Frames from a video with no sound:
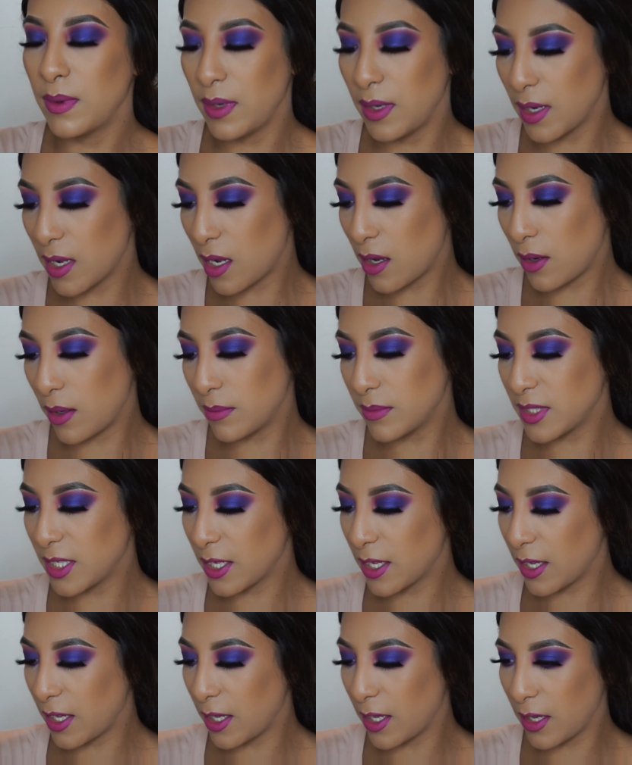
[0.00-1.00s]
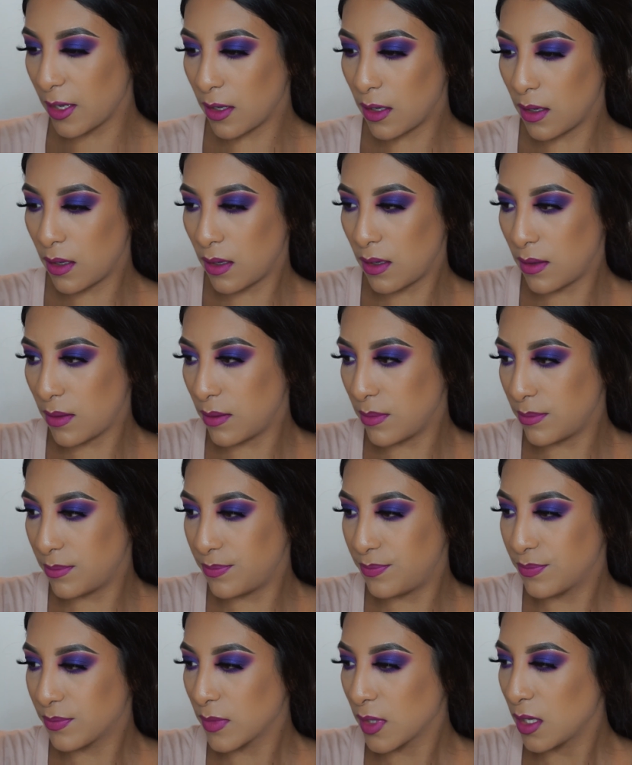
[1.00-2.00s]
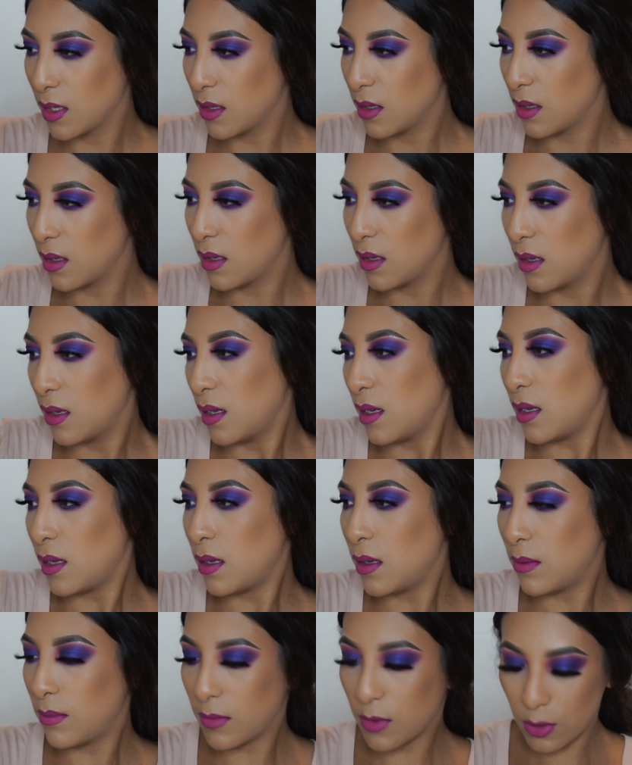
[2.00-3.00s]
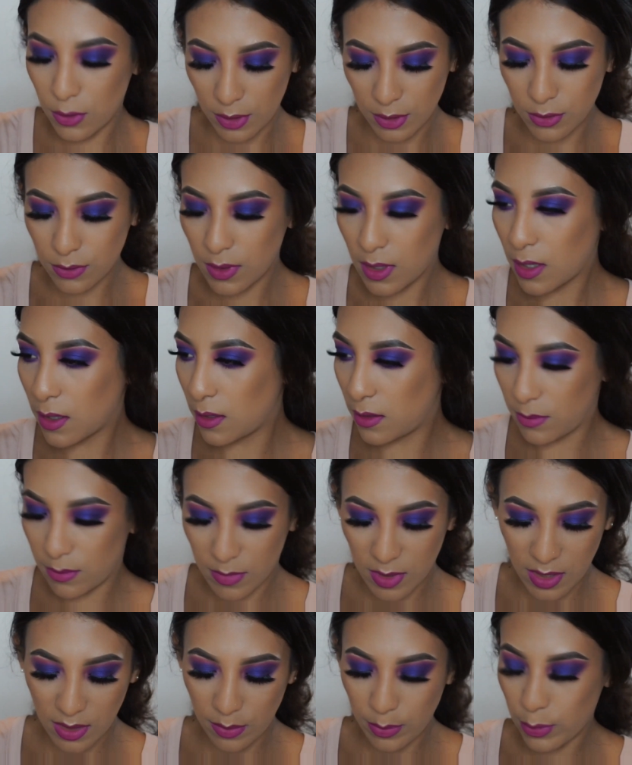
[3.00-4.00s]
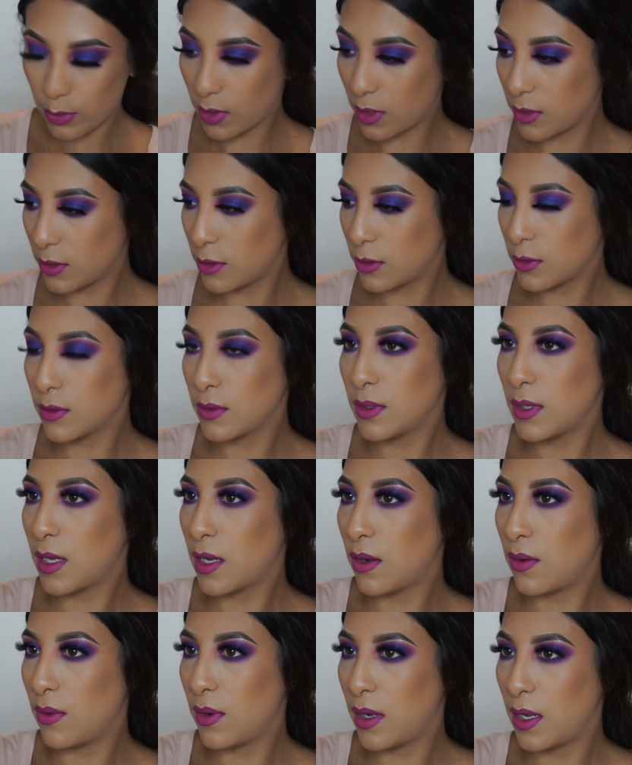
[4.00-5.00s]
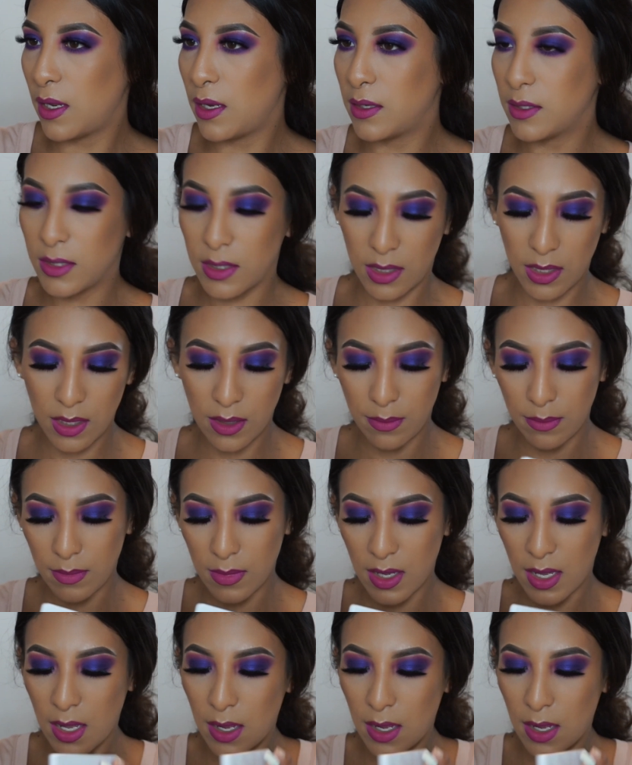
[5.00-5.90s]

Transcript: Now I'm taking, I'm going to add my bronzer now, and I am